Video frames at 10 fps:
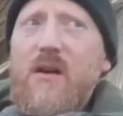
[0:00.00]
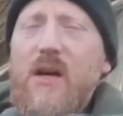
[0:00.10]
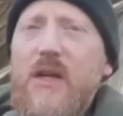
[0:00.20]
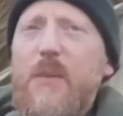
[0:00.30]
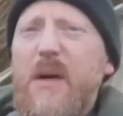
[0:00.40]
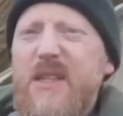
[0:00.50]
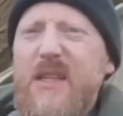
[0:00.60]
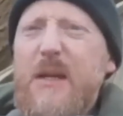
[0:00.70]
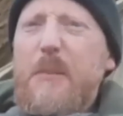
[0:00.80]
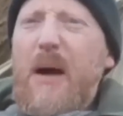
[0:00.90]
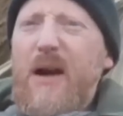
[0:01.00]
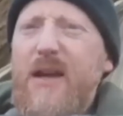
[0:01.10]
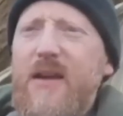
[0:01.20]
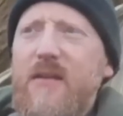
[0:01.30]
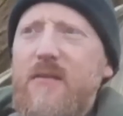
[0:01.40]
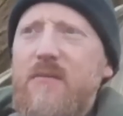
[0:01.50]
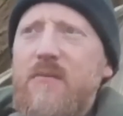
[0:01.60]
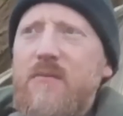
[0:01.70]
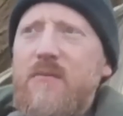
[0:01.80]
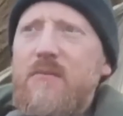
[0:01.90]
and you're basically paying
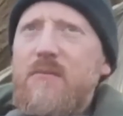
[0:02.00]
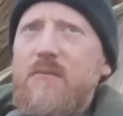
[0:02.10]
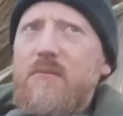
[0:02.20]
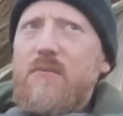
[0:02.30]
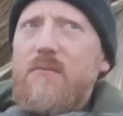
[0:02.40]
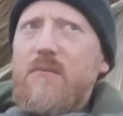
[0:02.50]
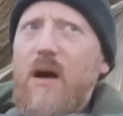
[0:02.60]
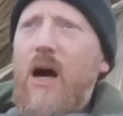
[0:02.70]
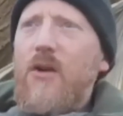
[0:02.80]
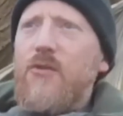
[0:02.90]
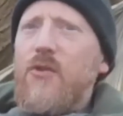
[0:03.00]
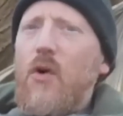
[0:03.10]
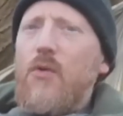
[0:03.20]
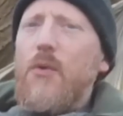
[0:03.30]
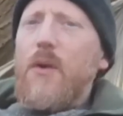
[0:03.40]
100 odd